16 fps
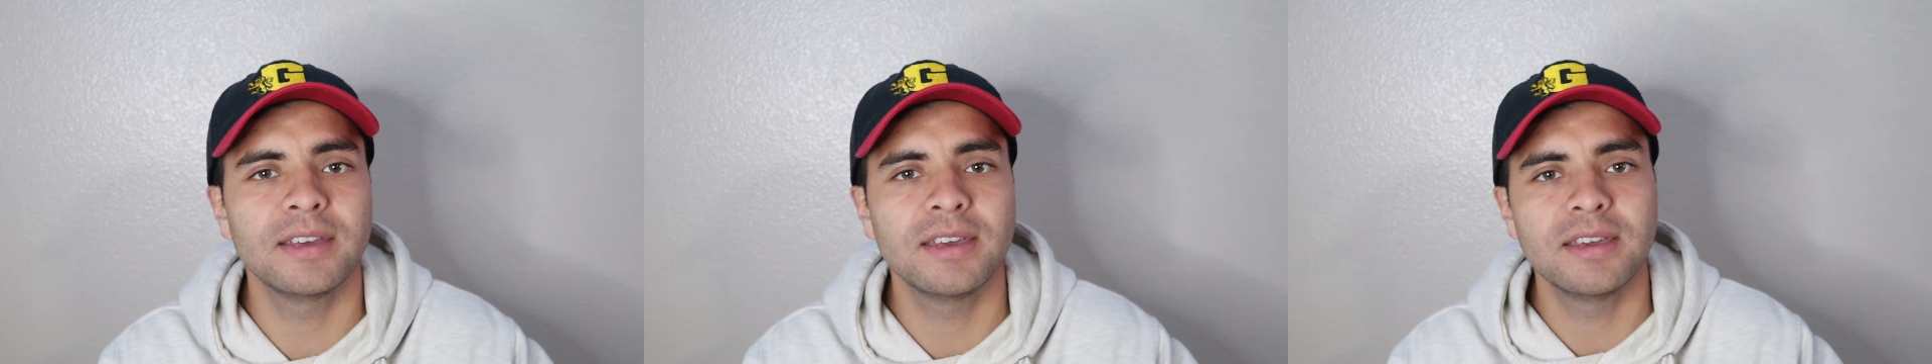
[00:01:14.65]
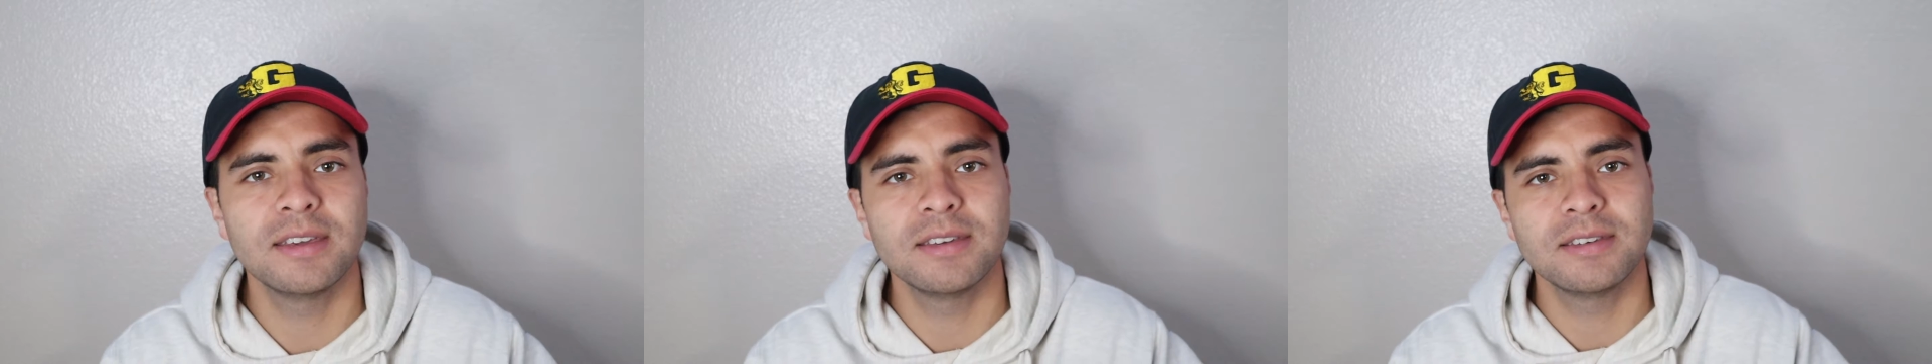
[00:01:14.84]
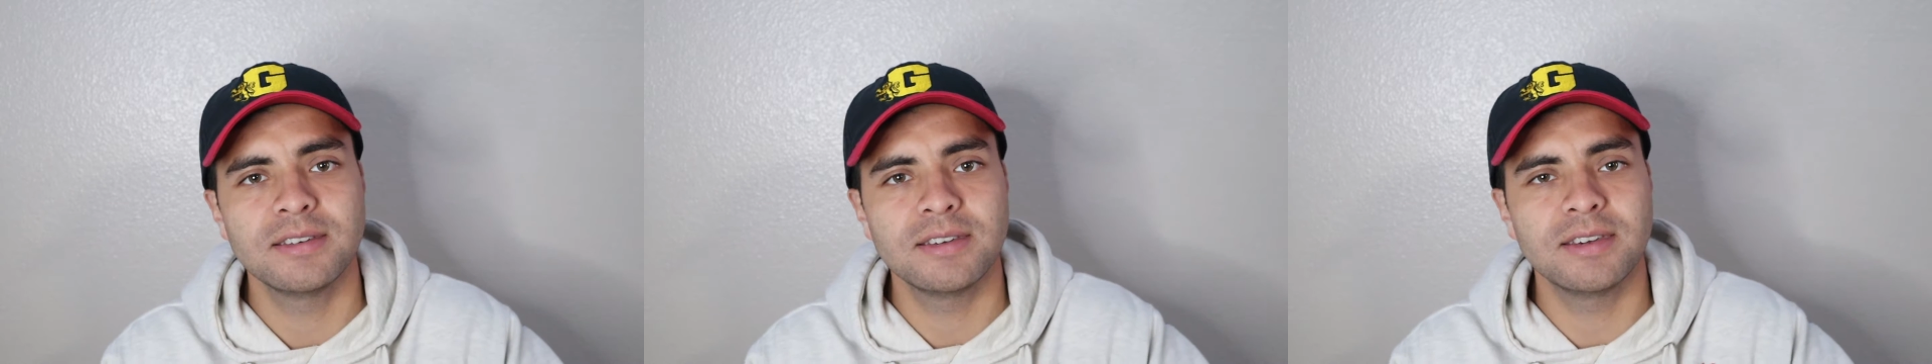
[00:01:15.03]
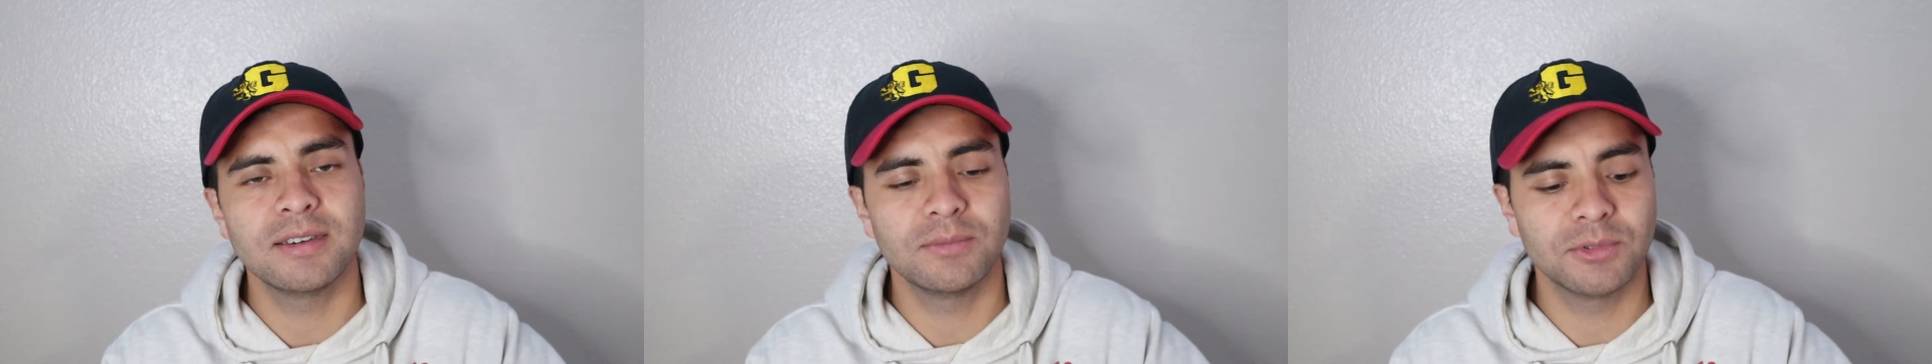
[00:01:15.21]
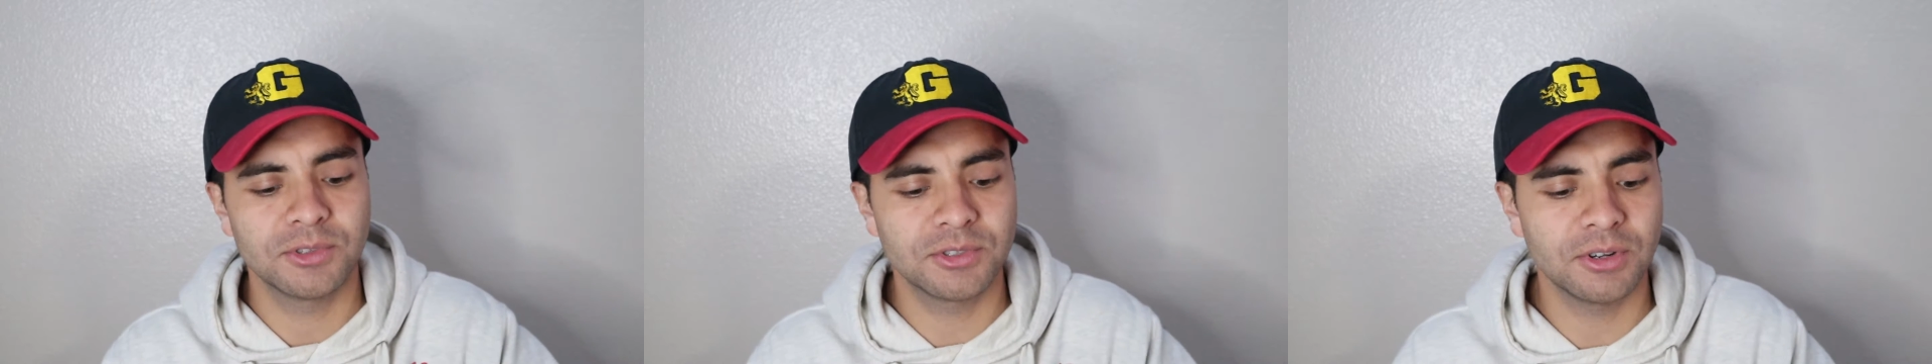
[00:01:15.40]

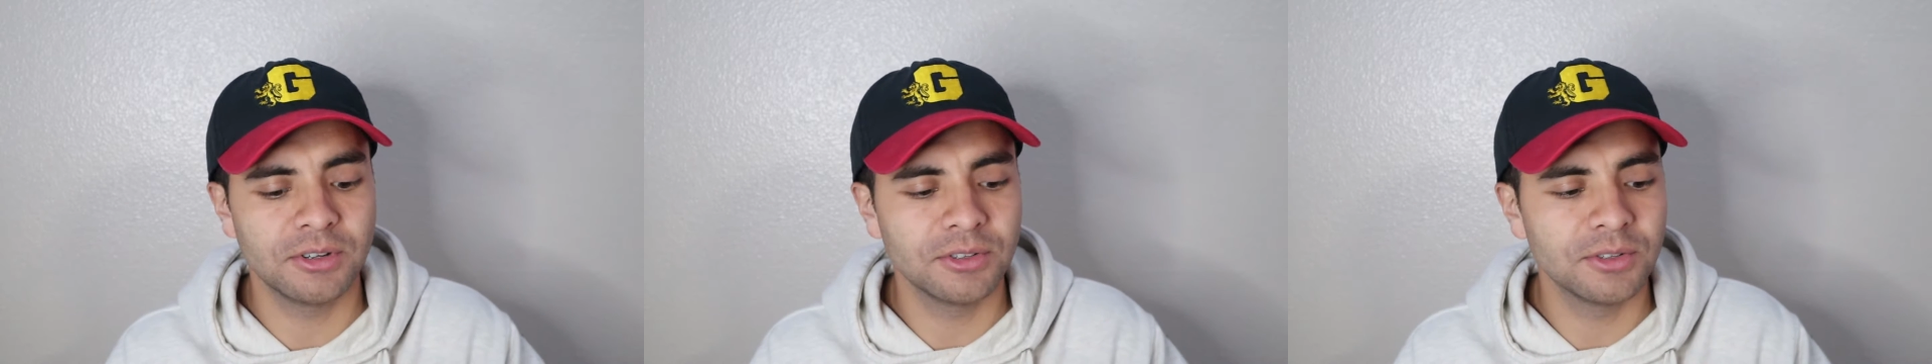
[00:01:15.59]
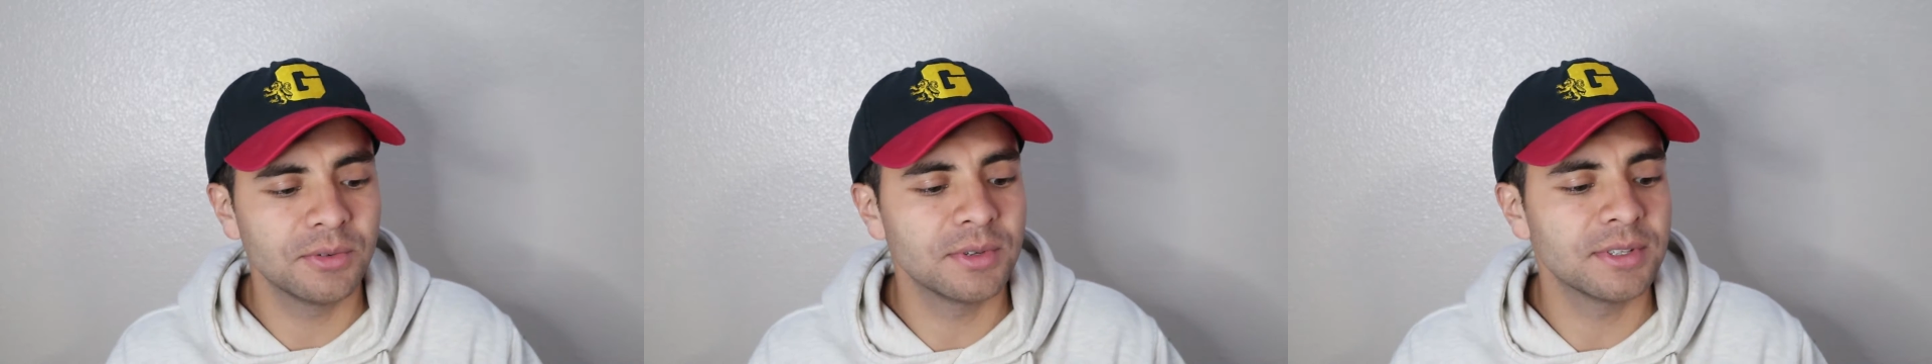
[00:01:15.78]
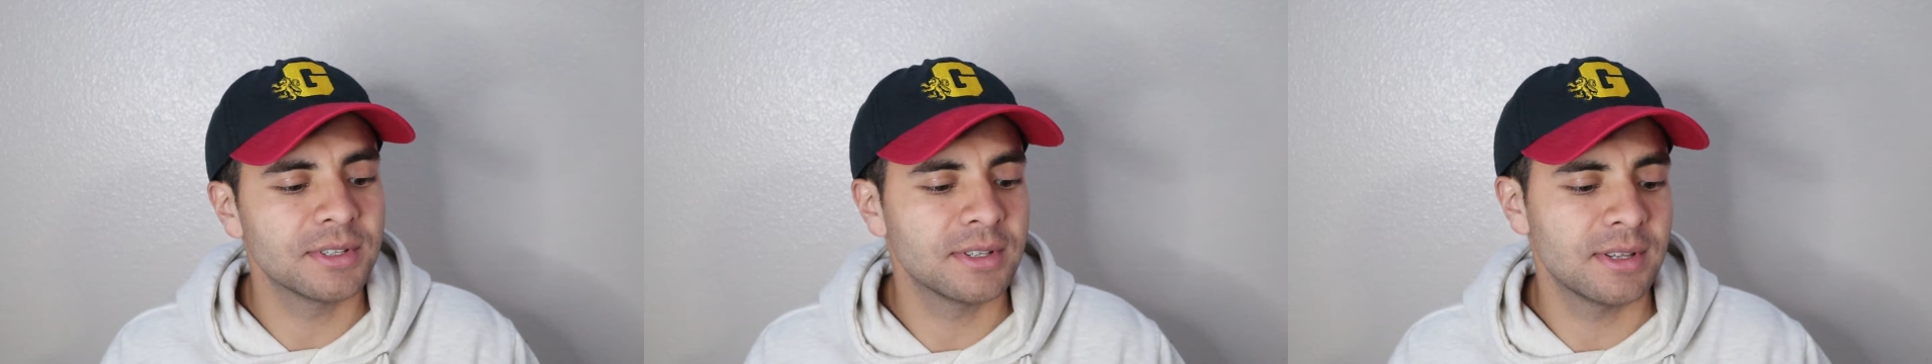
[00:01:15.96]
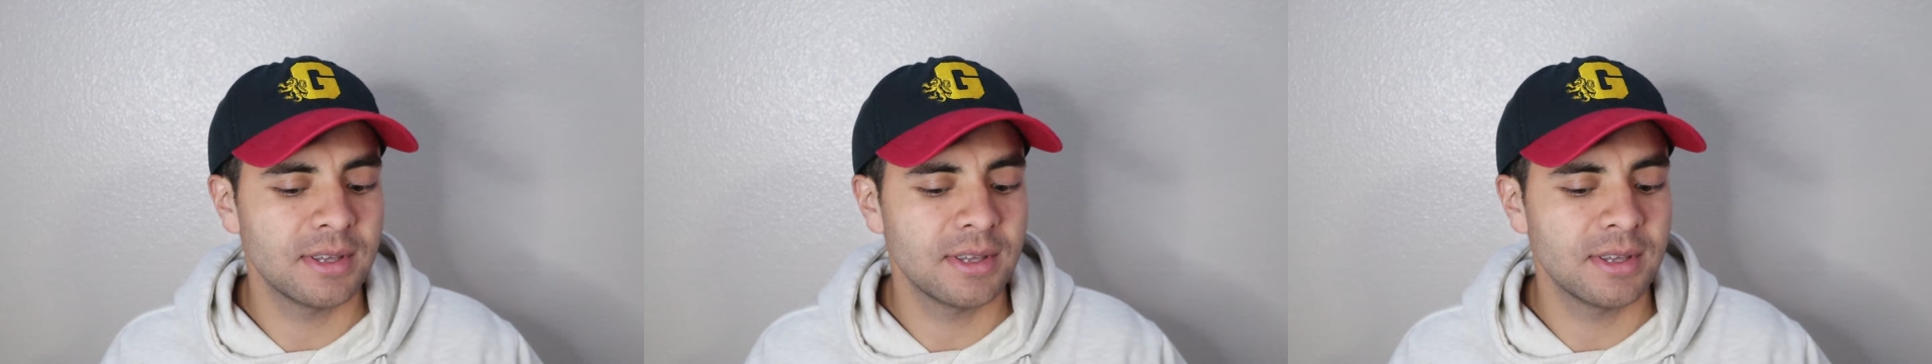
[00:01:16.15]
and we'll start doing